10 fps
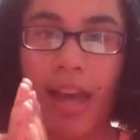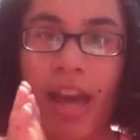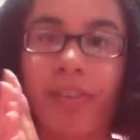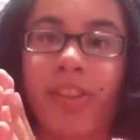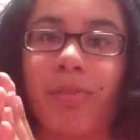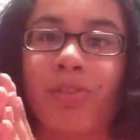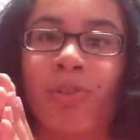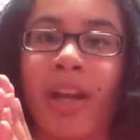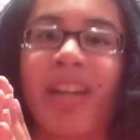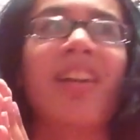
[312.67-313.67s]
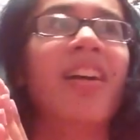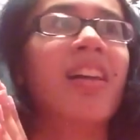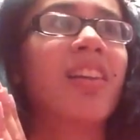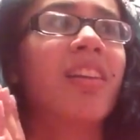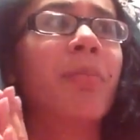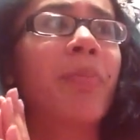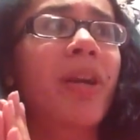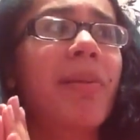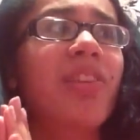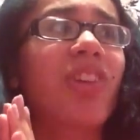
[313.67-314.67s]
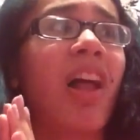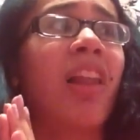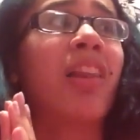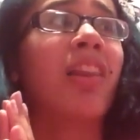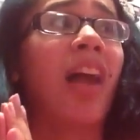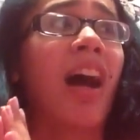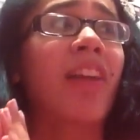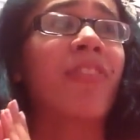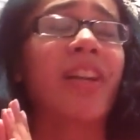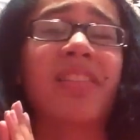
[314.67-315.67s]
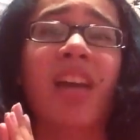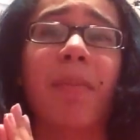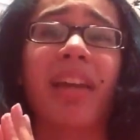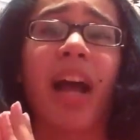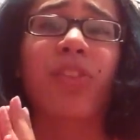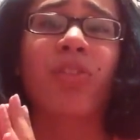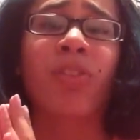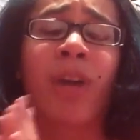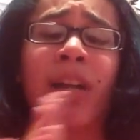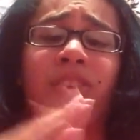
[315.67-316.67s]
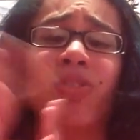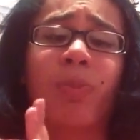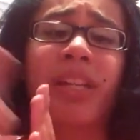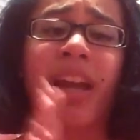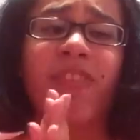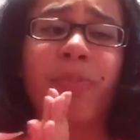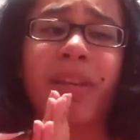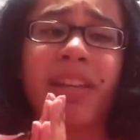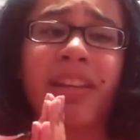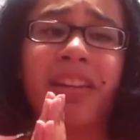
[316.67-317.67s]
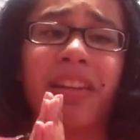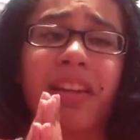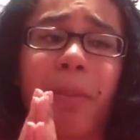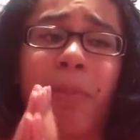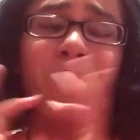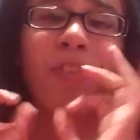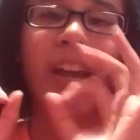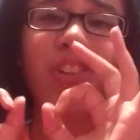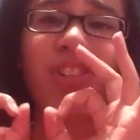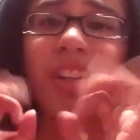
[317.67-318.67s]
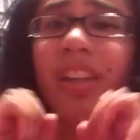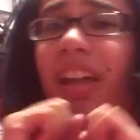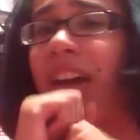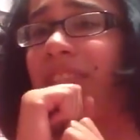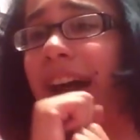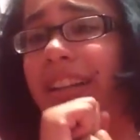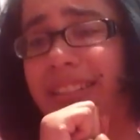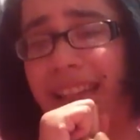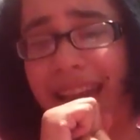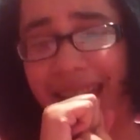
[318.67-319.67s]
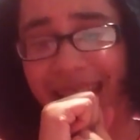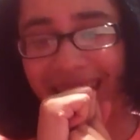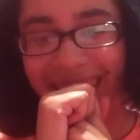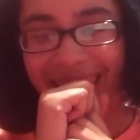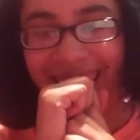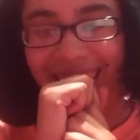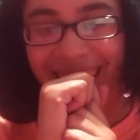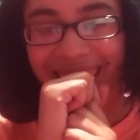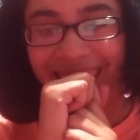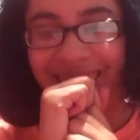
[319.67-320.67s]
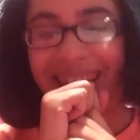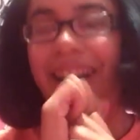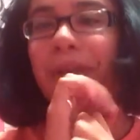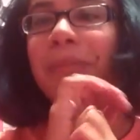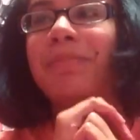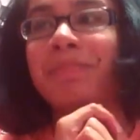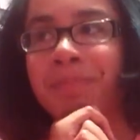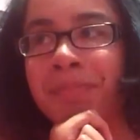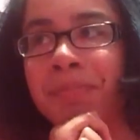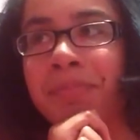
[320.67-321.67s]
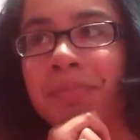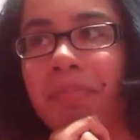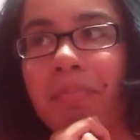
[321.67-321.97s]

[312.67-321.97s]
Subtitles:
Everything was great. Pretty much a lot of things coming out throughout this week have been perfection, I've got to say. Oh, wow. Mm-hmm.